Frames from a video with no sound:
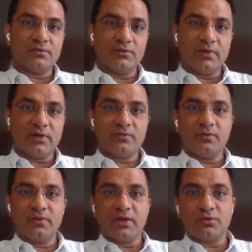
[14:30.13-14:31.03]
So that
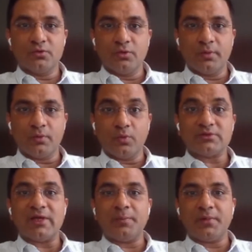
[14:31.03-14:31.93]
way we get to know about
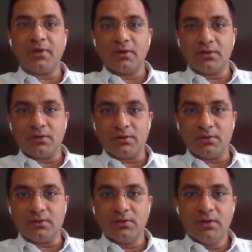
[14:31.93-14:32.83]
what's happening
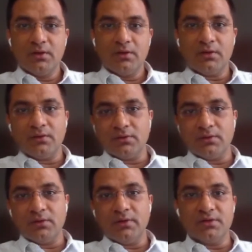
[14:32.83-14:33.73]
in
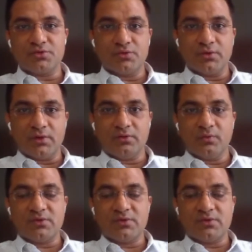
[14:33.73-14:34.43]
the industry, right?